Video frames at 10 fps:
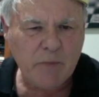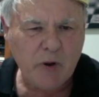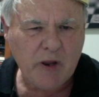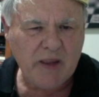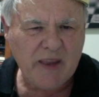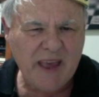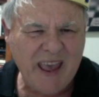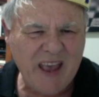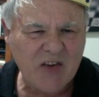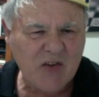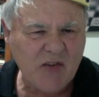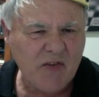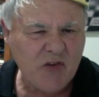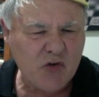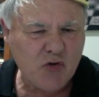in the hands of a
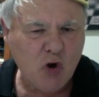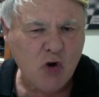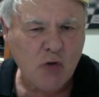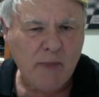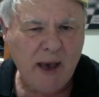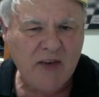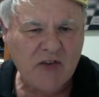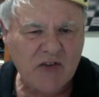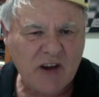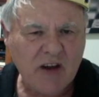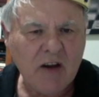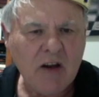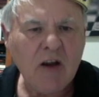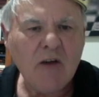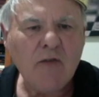strong master
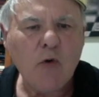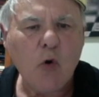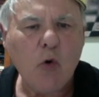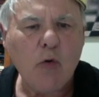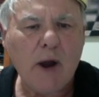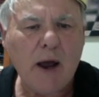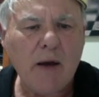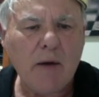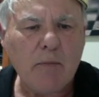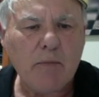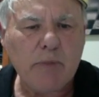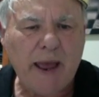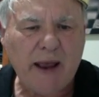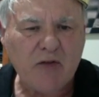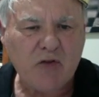for
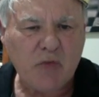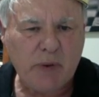black to be